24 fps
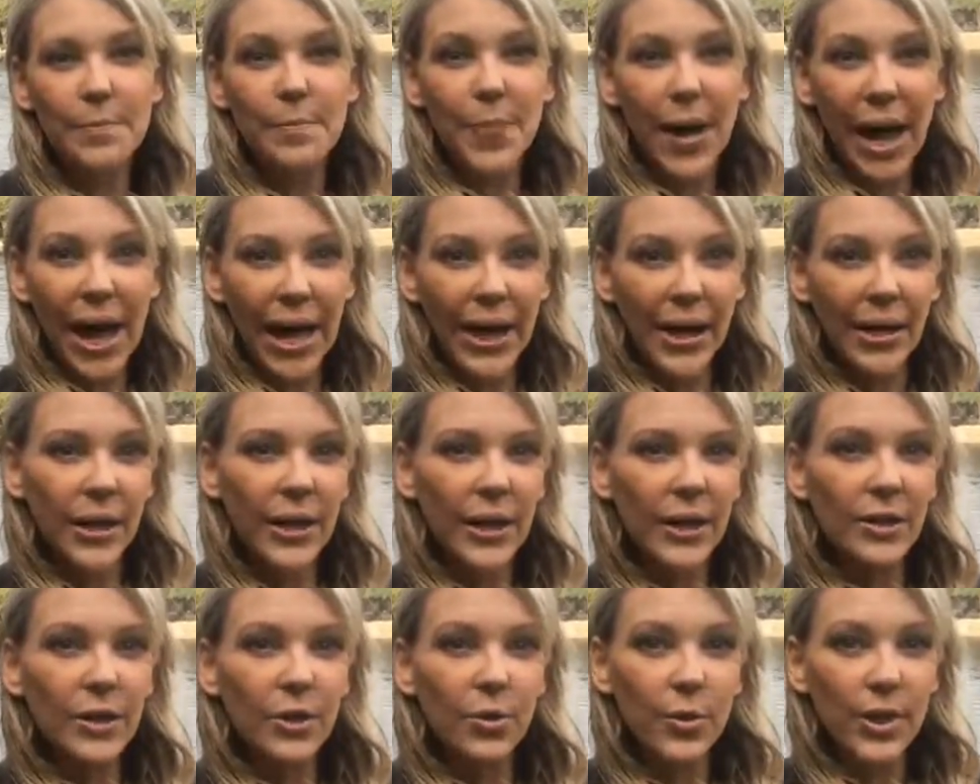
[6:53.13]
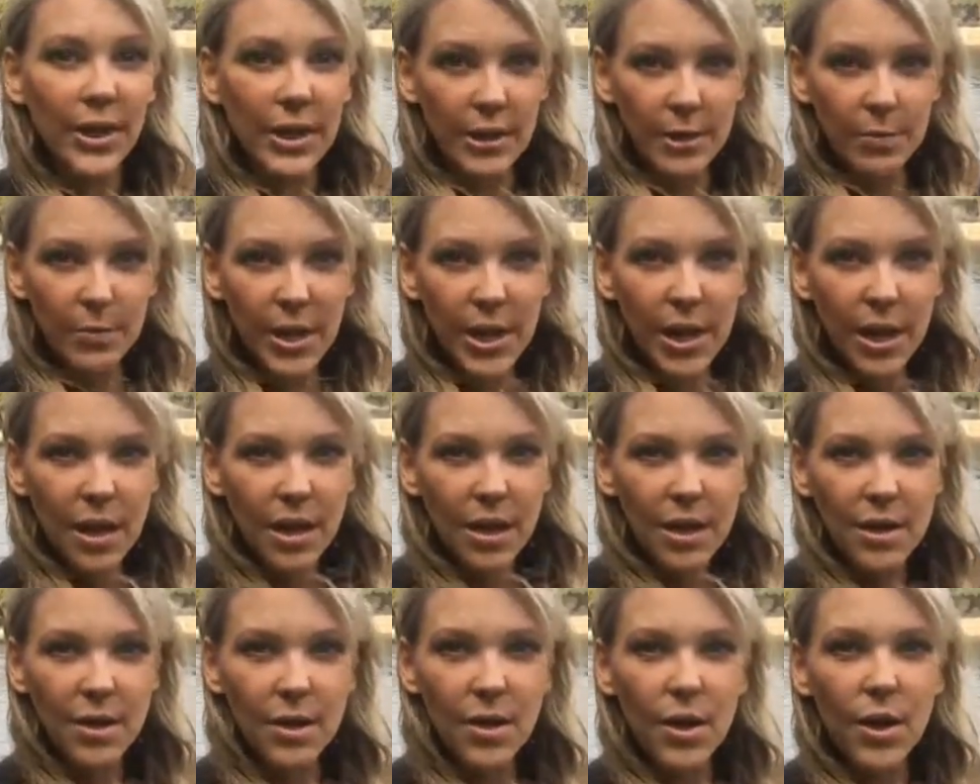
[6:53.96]
battling leukemia
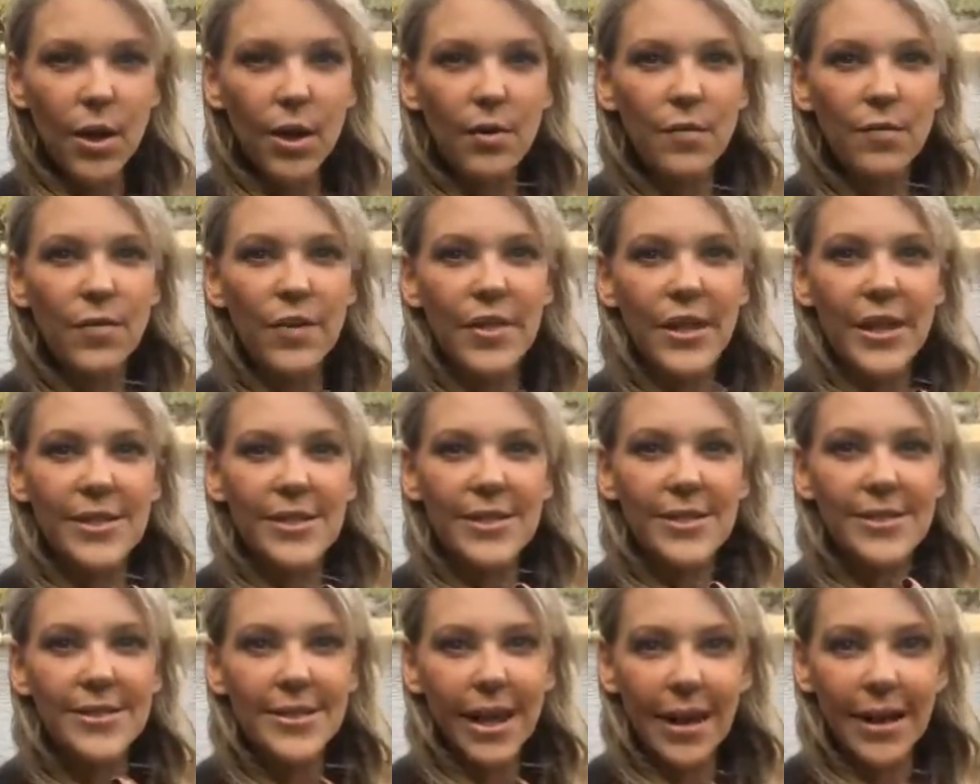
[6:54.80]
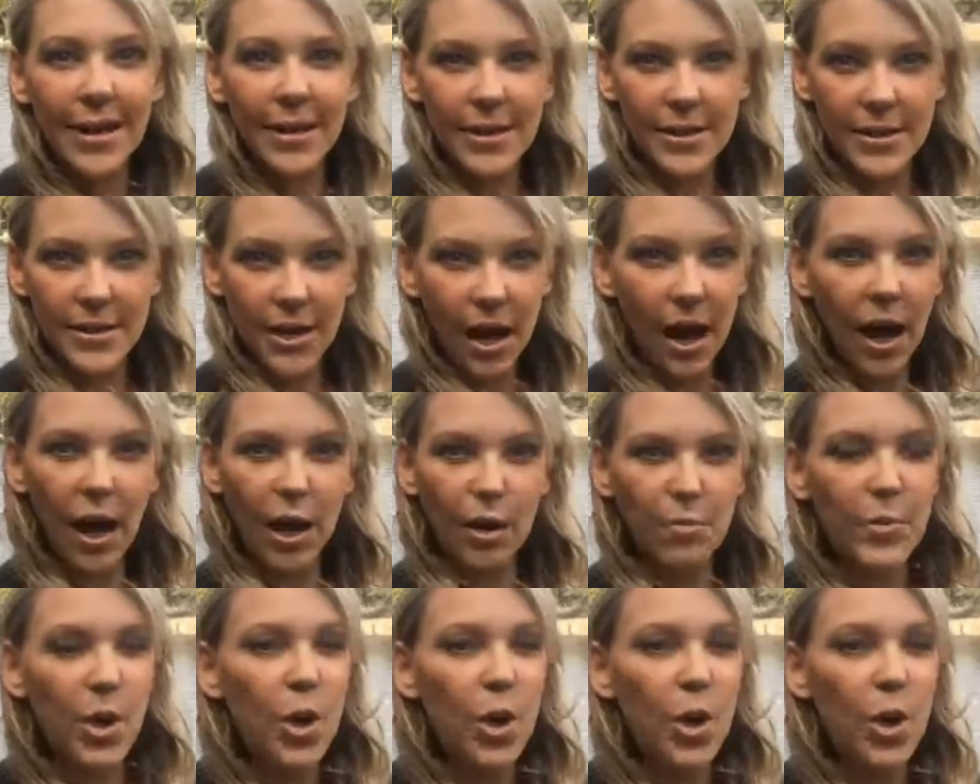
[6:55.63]
for the 2nd time.